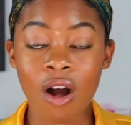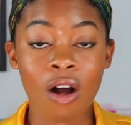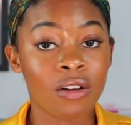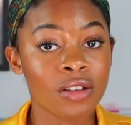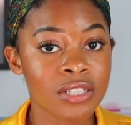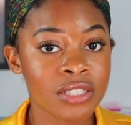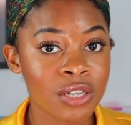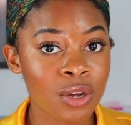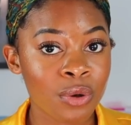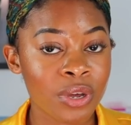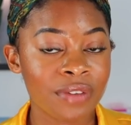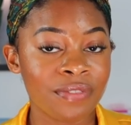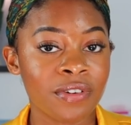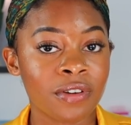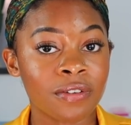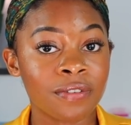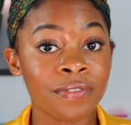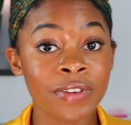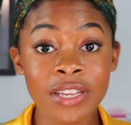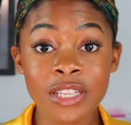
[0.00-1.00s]
Also, if
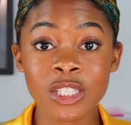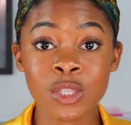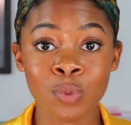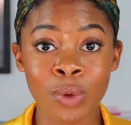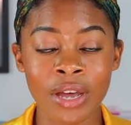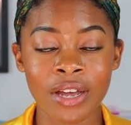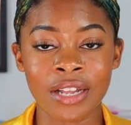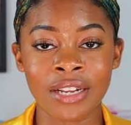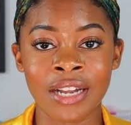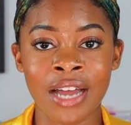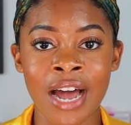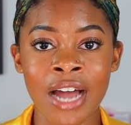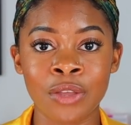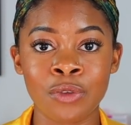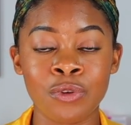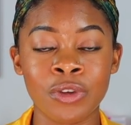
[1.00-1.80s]
your feet sweat a lot,